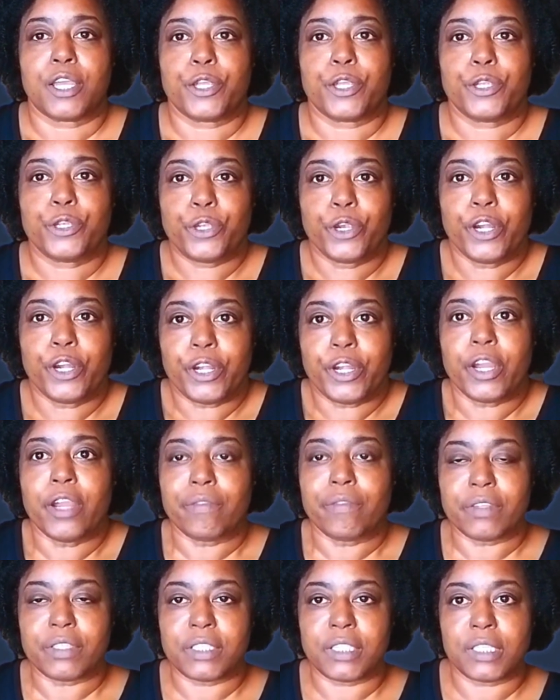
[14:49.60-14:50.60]
your
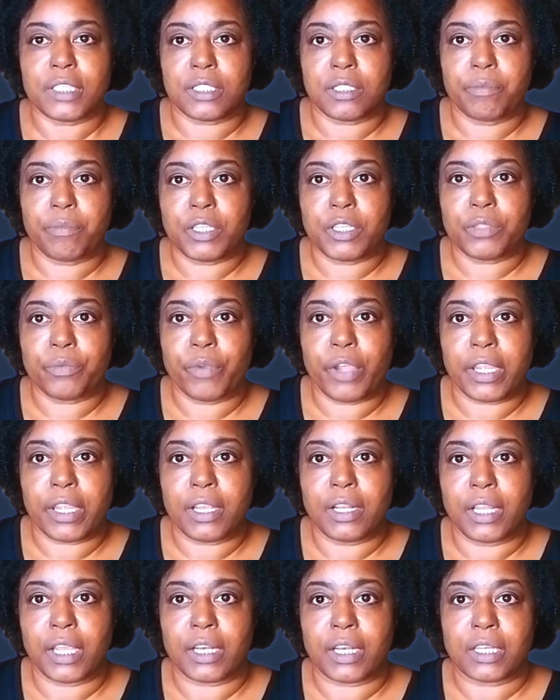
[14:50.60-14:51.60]
nervous system is
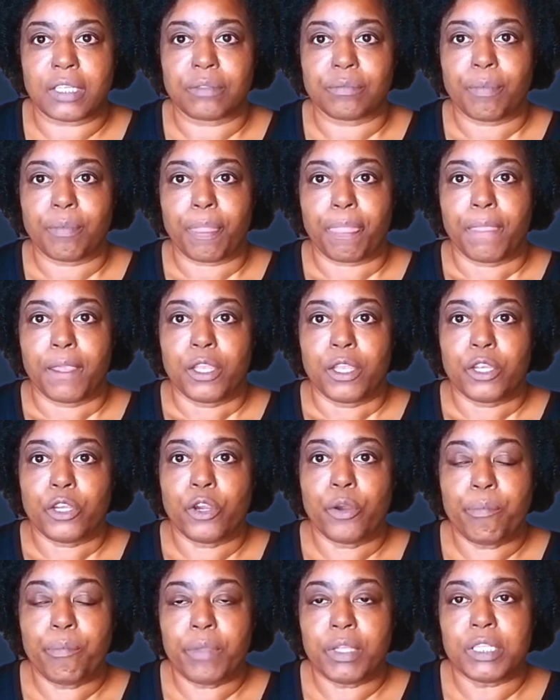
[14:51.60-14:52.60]
regulated.
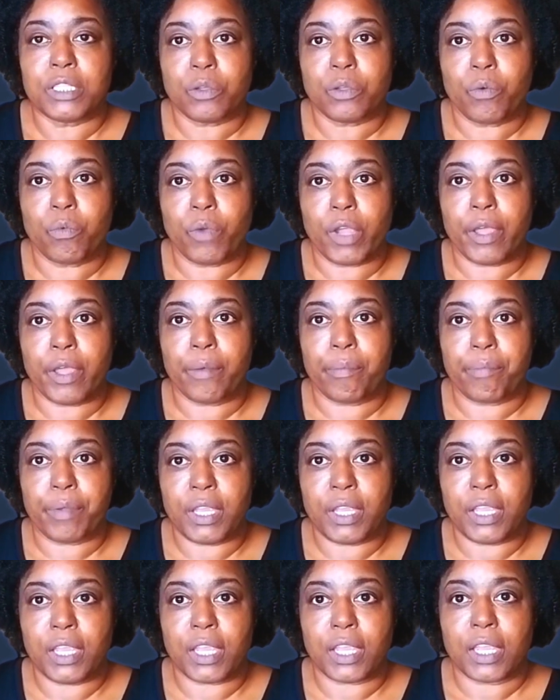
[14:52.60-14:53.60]
Your mental
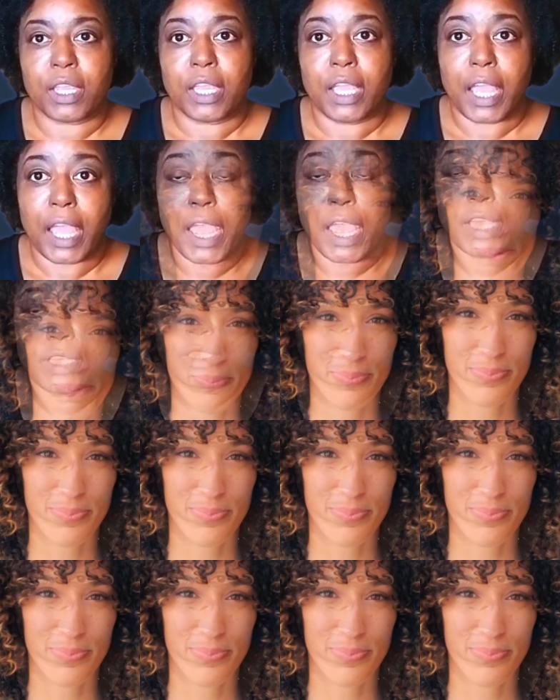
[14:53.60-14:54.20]
well-being has